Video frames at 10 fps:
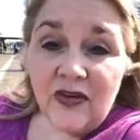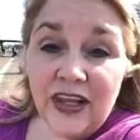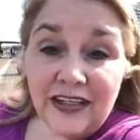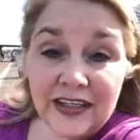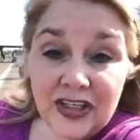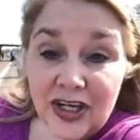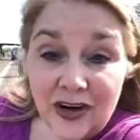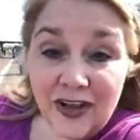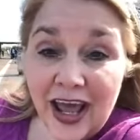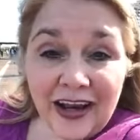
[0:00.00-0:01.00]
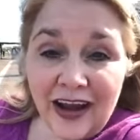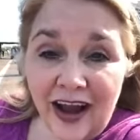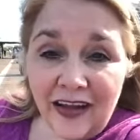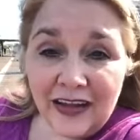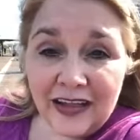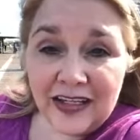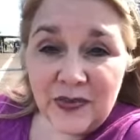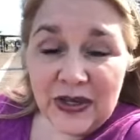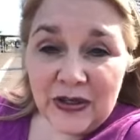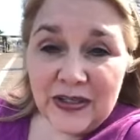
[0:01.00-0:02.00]
and then to share that knowledge,
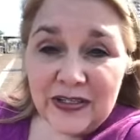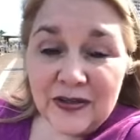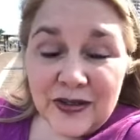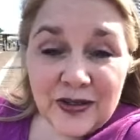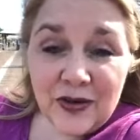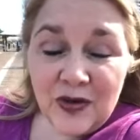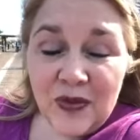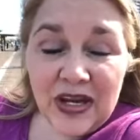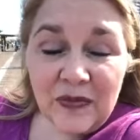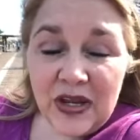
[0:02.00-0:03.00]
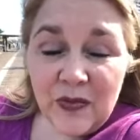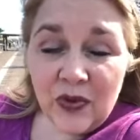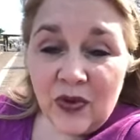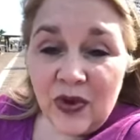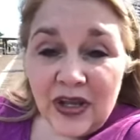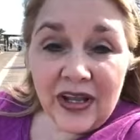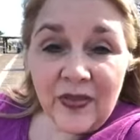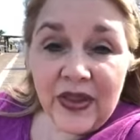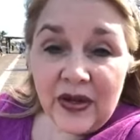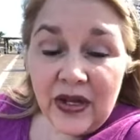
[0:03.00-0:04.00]
because there's so many people
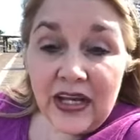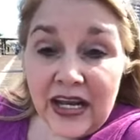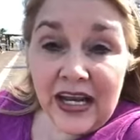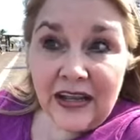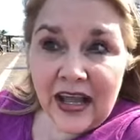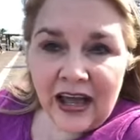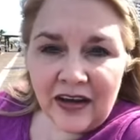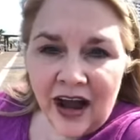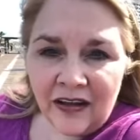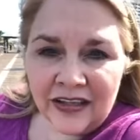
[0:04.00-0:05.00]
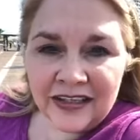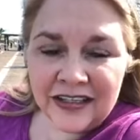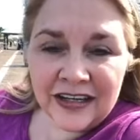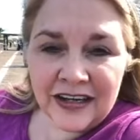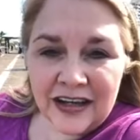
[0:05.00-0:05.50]
that need that knowledge.